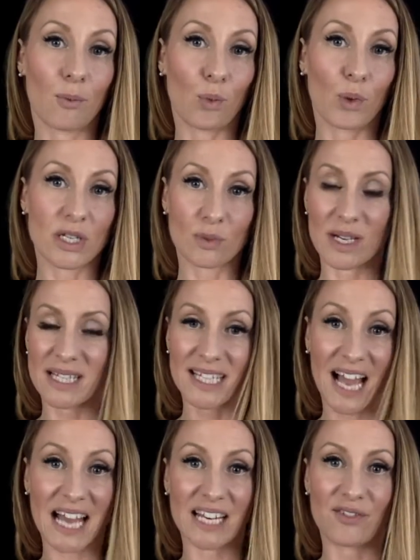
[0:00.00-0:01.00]
which ones
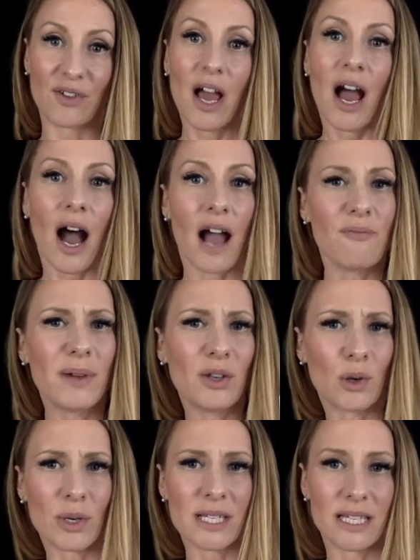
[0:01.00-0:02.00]
kind of, I've been
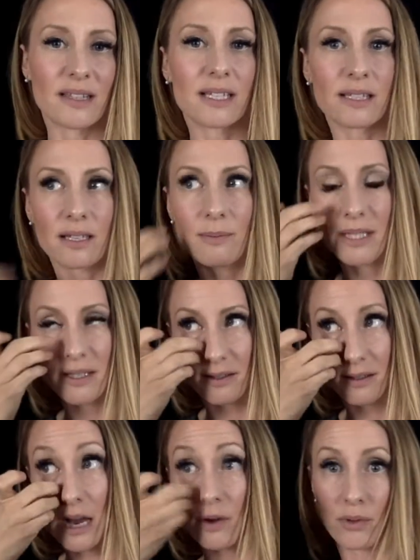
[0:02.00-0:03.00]
noticing, this is going to
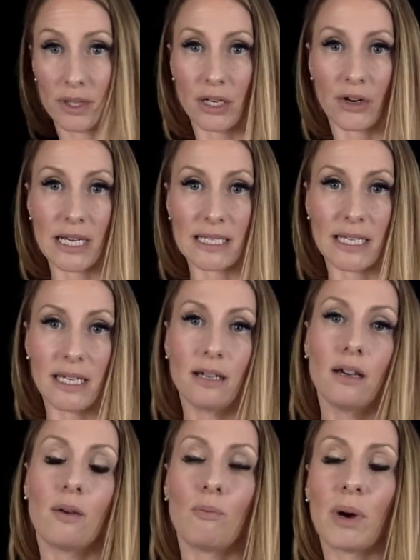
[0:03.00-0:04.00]
sound really crazy,
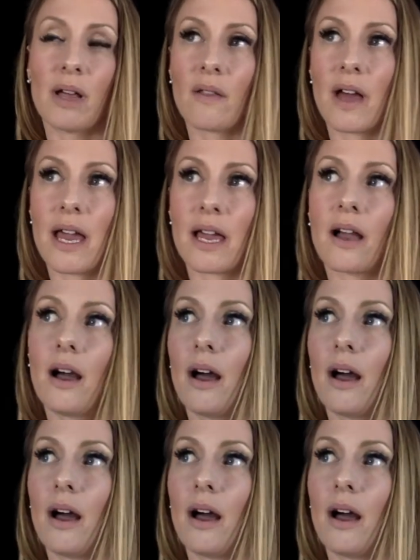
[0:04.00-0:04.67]
but, like,